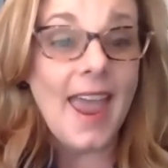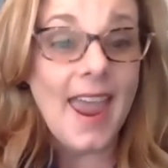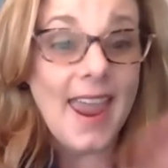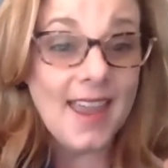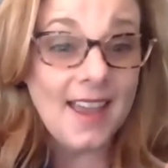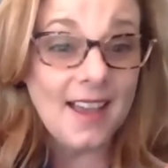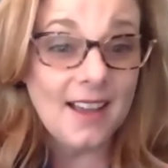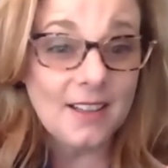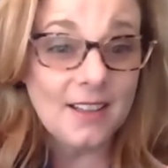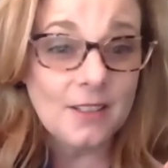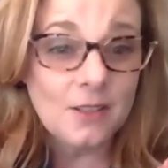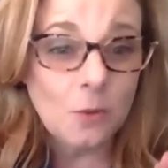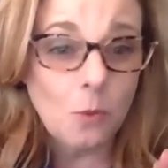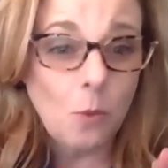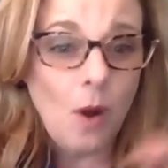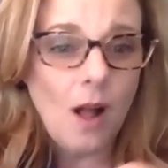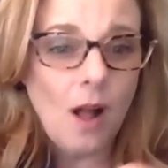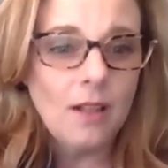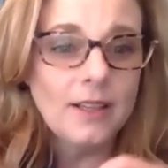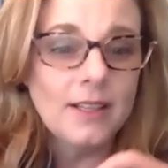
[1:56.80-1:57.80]
And
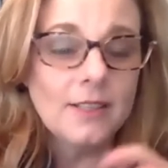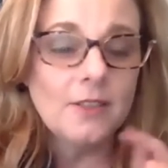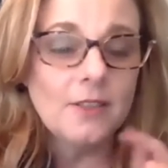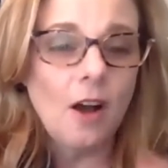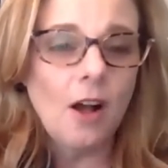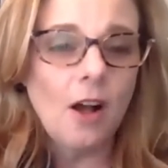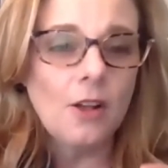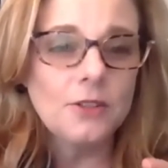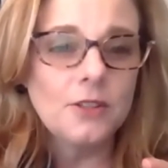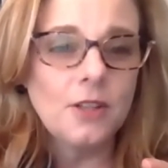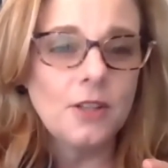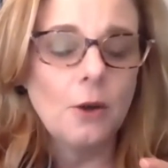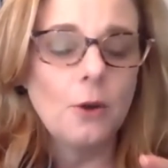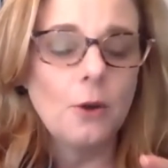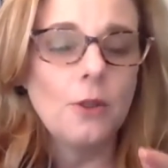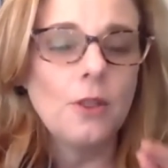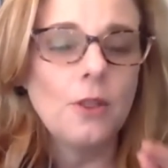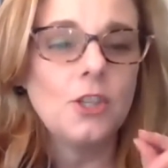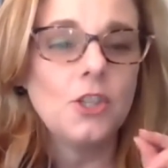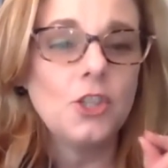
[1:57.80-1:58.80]
Wally is
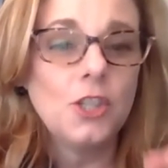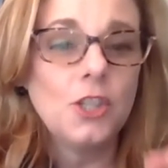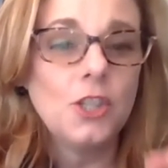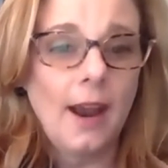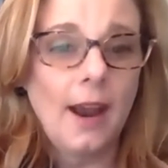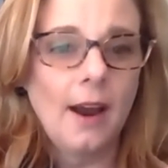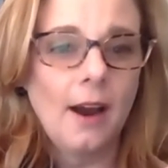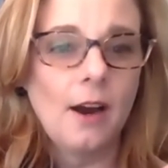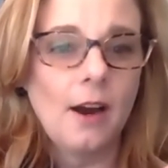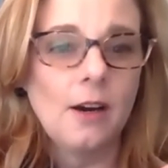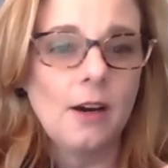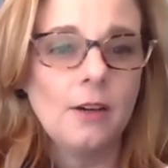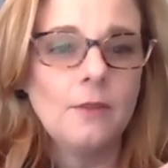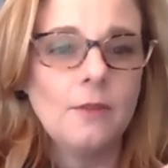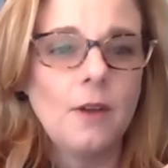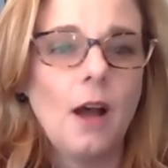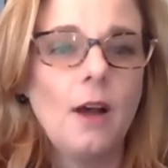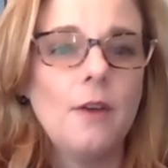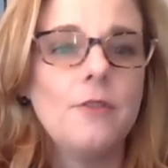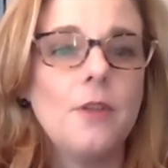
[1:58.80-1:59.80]
also the
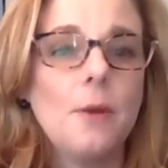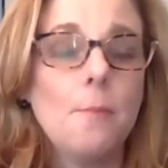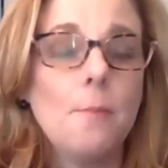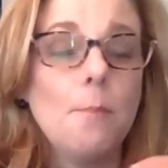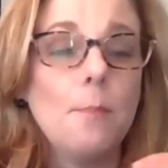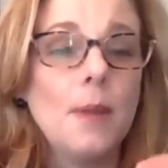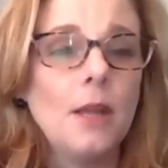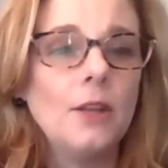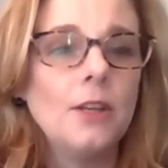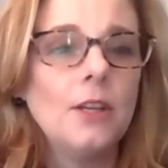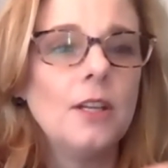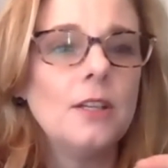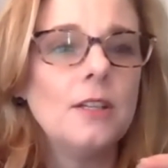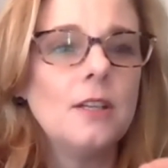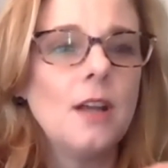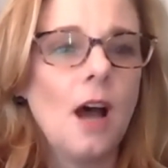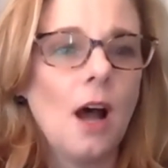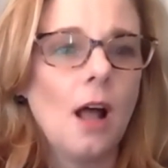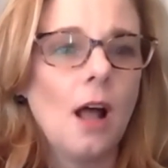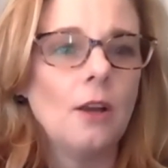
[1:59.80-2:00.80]
chair of the $1
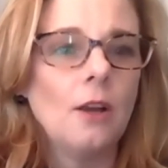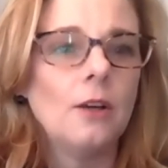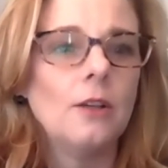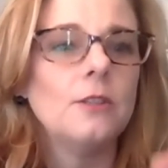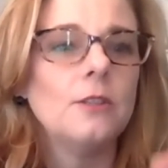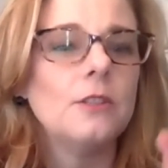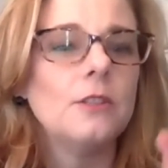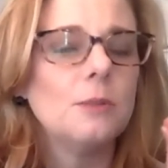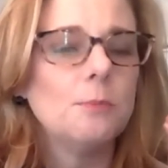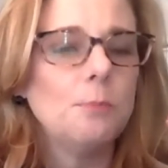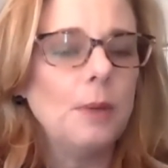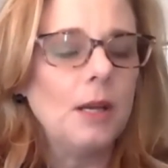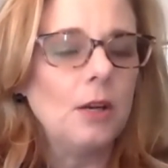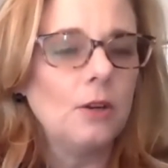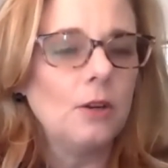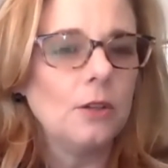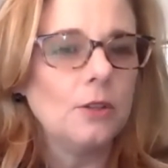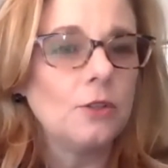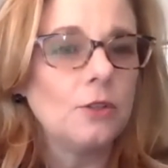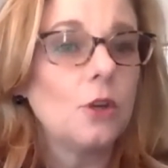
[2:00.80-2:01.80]
Million
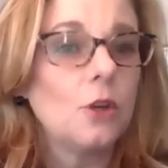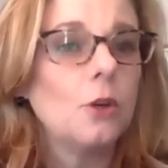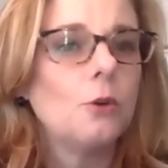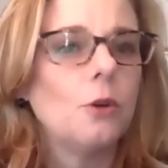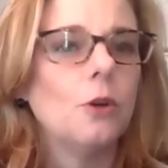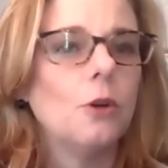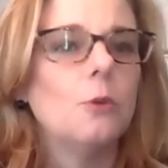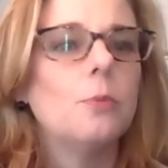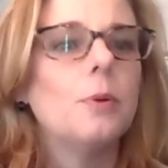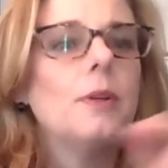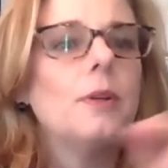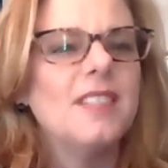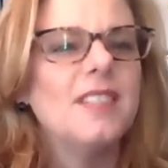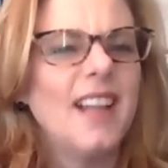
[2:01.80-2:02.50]
Speakers Group.